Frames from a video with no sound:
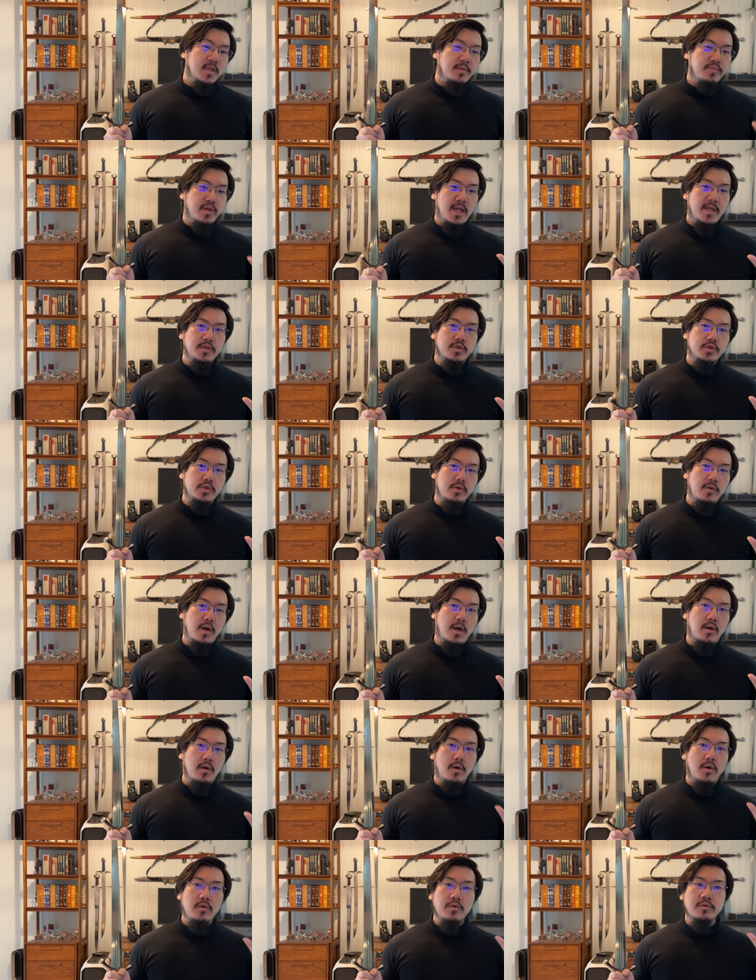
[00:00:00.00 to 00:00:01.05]
plan to do
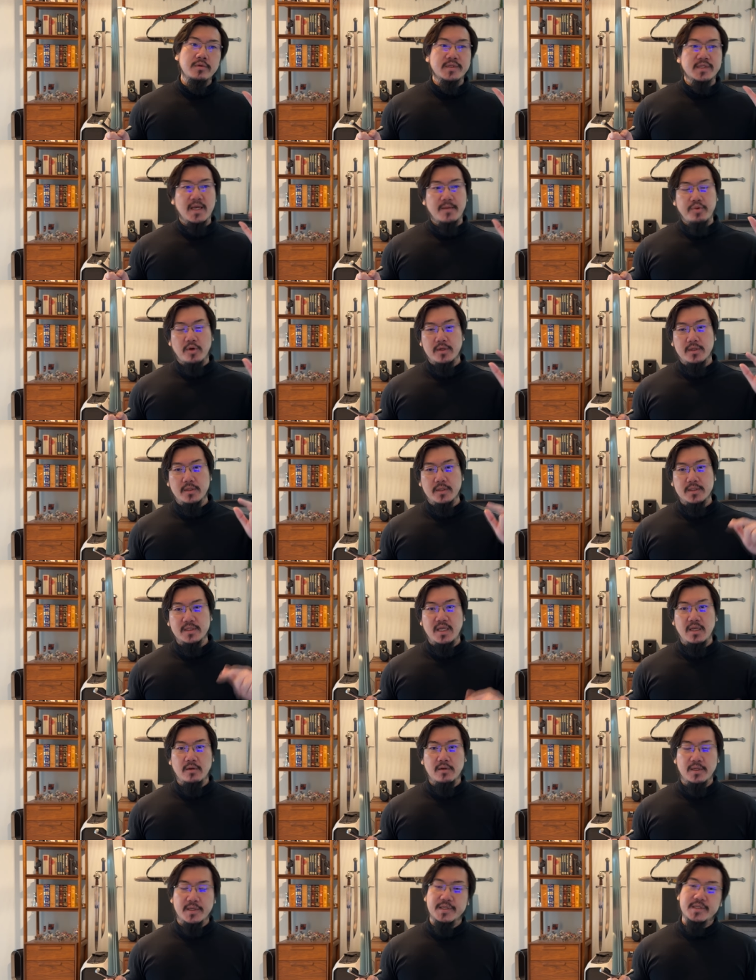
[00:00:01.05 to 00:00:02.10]
our own separate
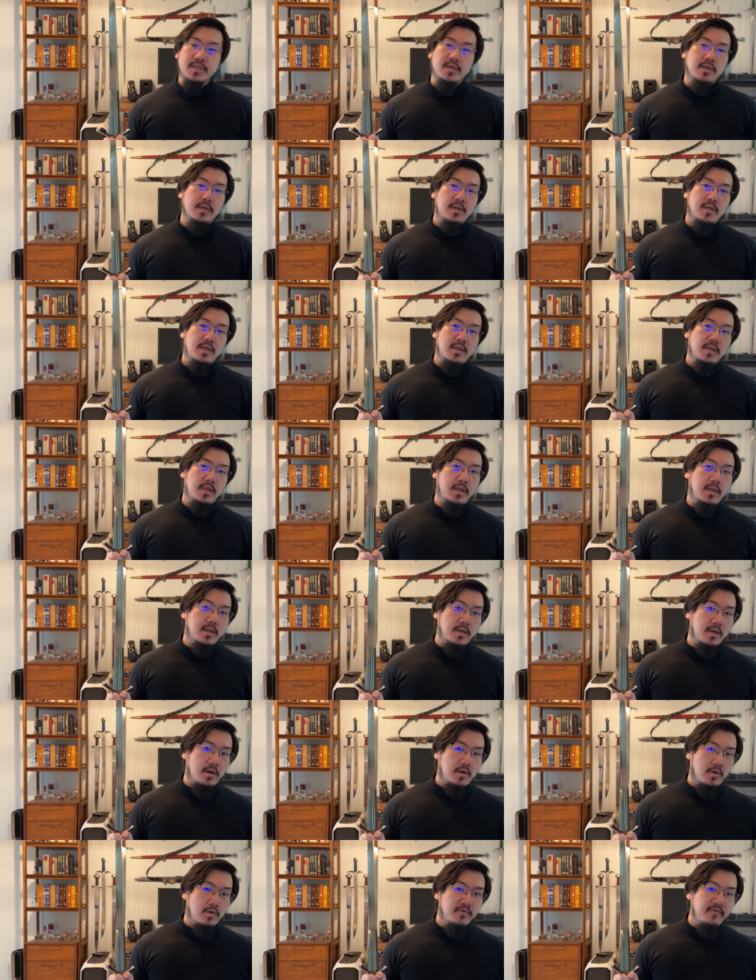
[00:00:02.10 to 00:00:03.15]
tier list in
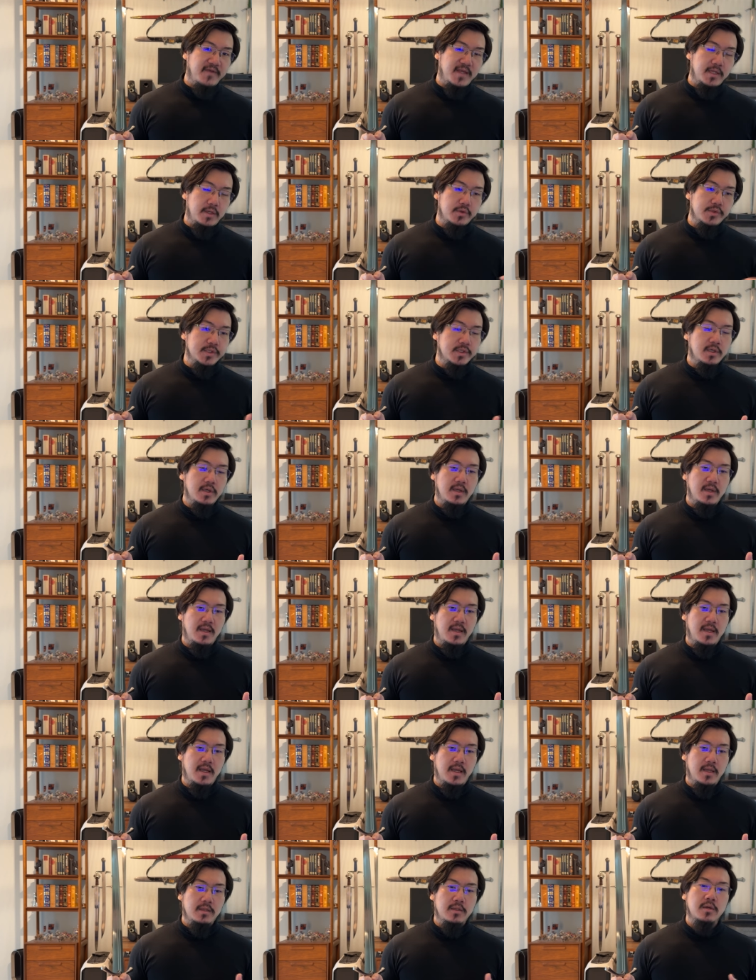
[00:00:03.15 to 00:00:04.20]
our own videos,
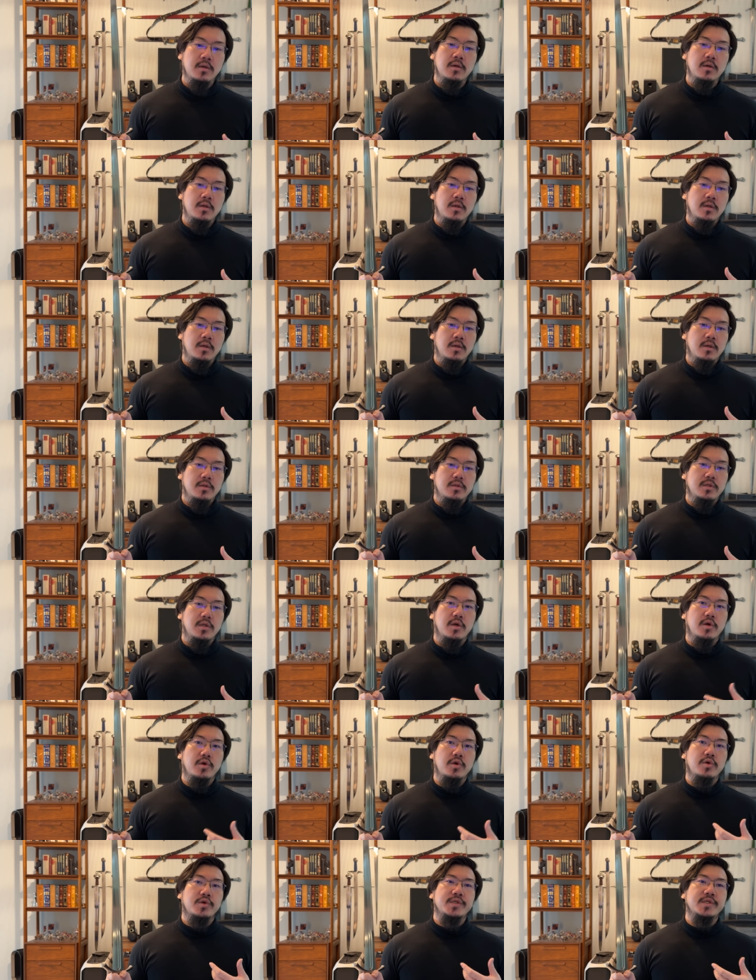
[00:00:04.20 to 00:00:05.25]
and
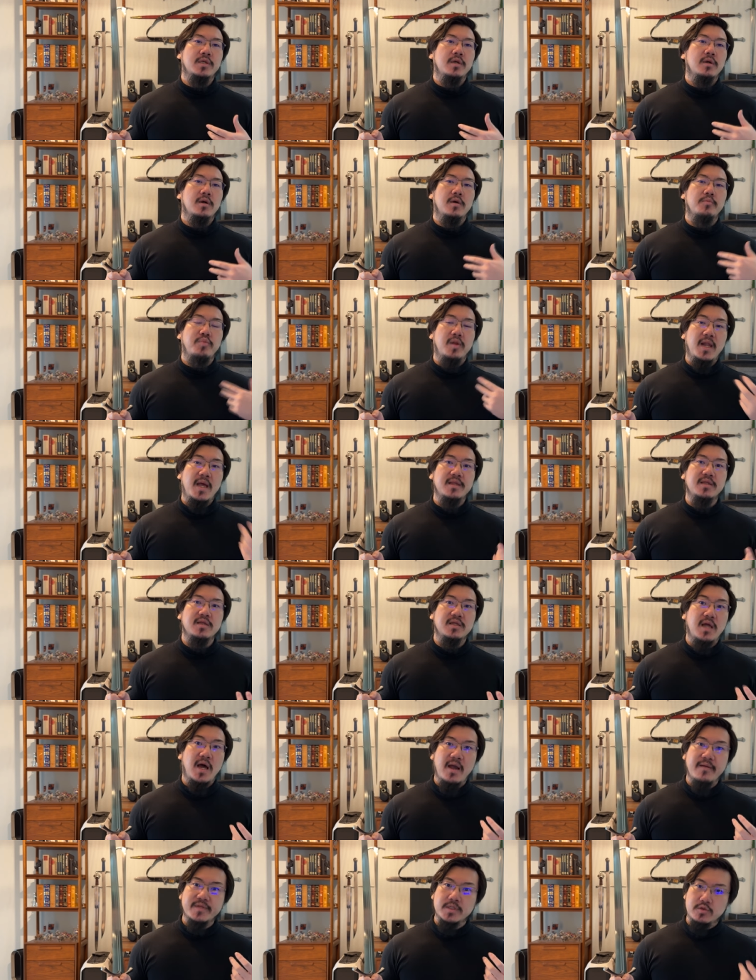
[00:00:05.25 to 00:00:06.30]
there's a planned
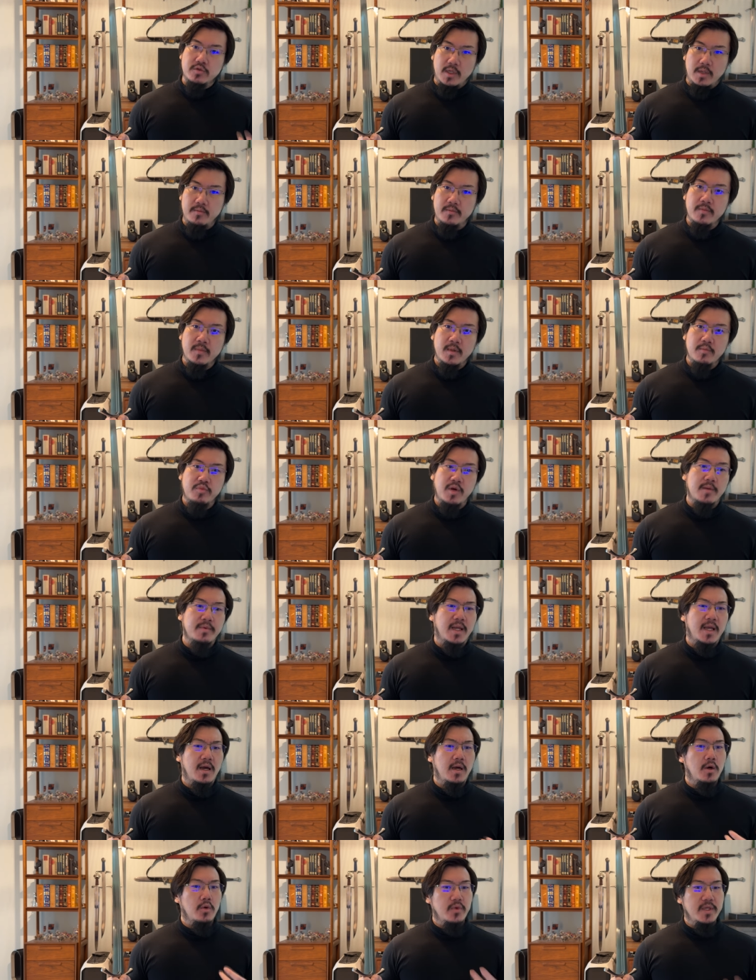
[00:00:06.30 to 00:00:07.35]
live stream,
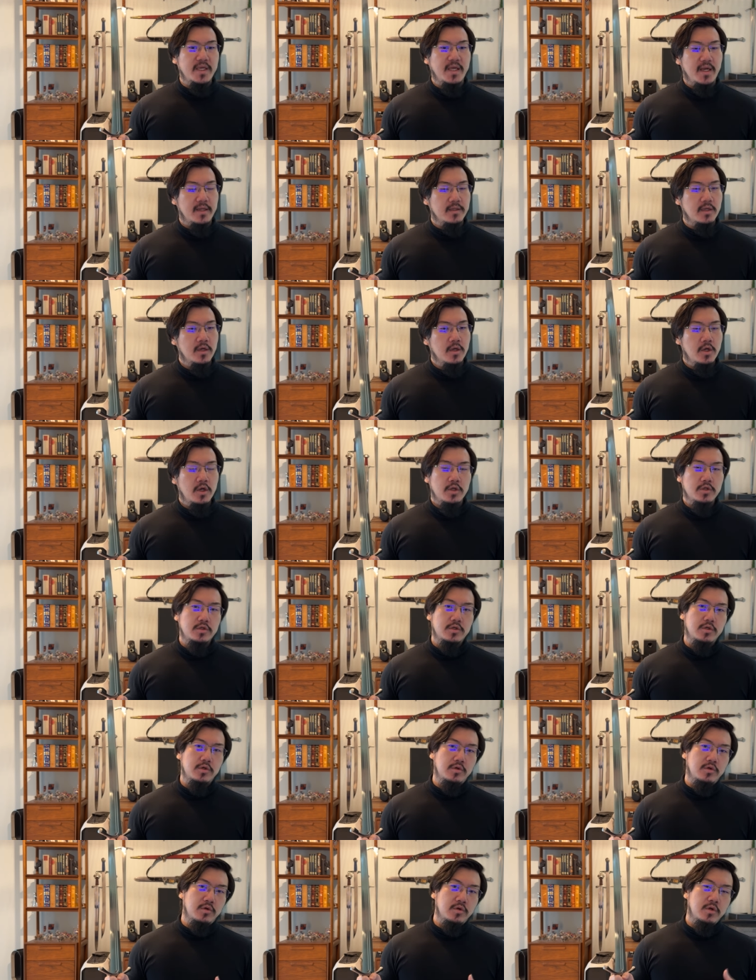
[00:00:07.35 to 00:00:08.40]
probably on a weekend,
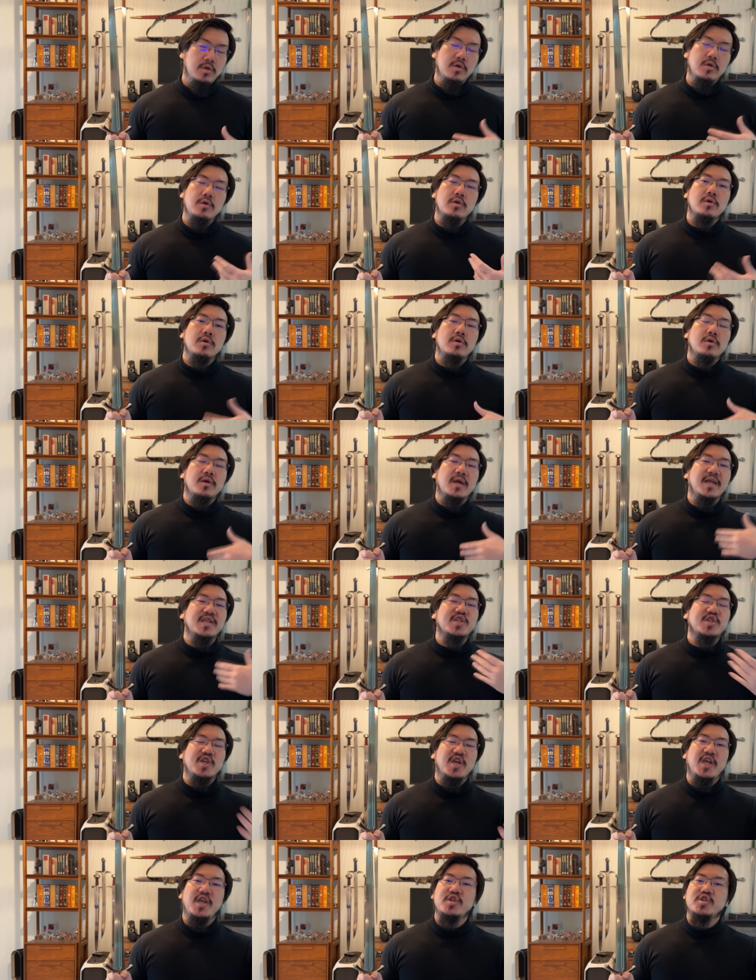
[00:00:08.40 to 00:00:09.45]
to
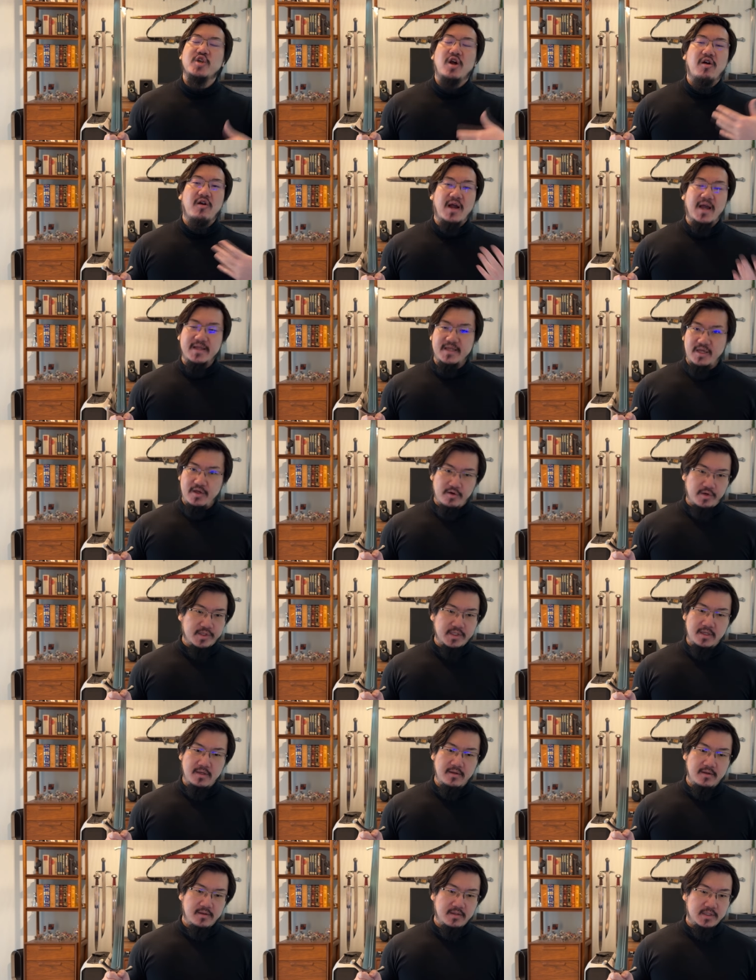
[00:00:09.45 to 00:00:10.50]
exchange our ideas.
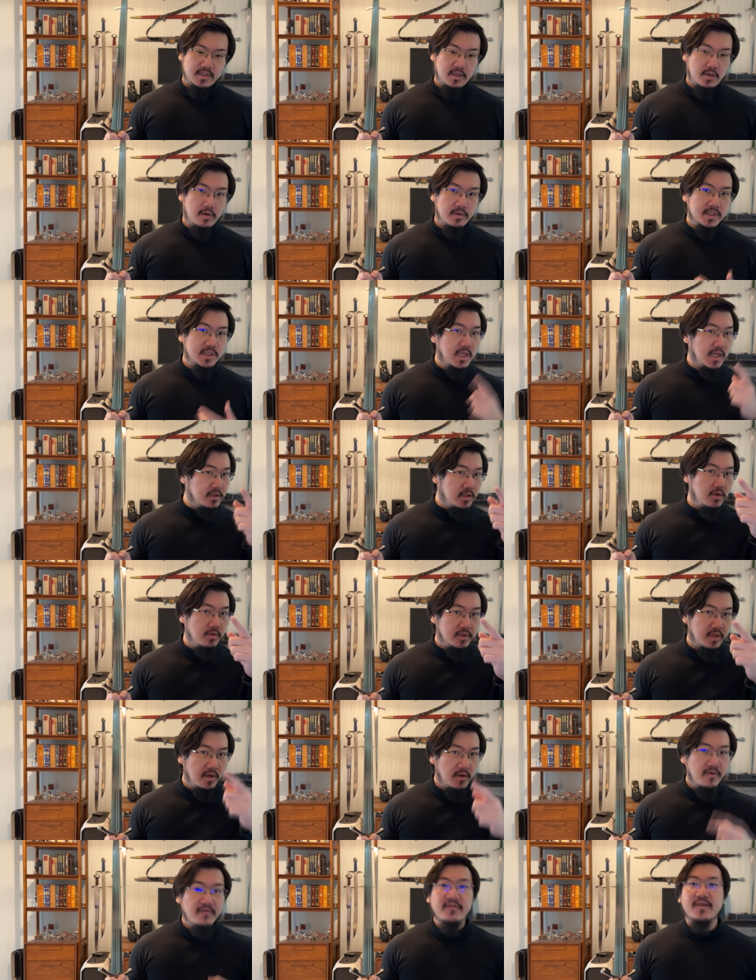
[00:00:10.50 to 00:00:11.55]
So stay tuned
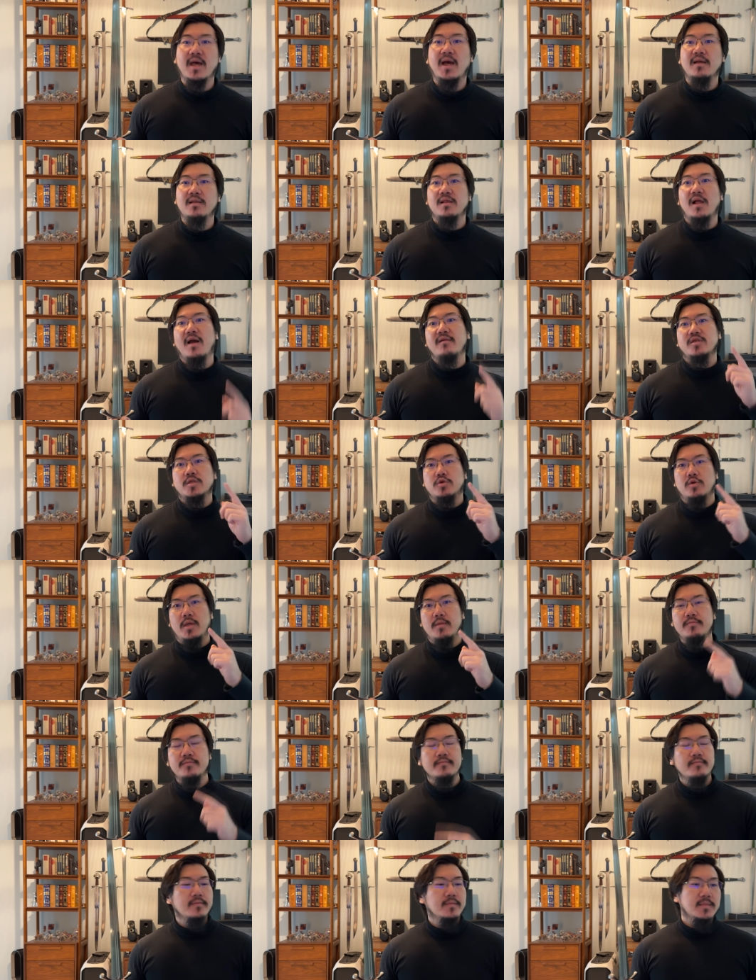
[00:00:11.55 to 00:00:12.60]
for that live stream.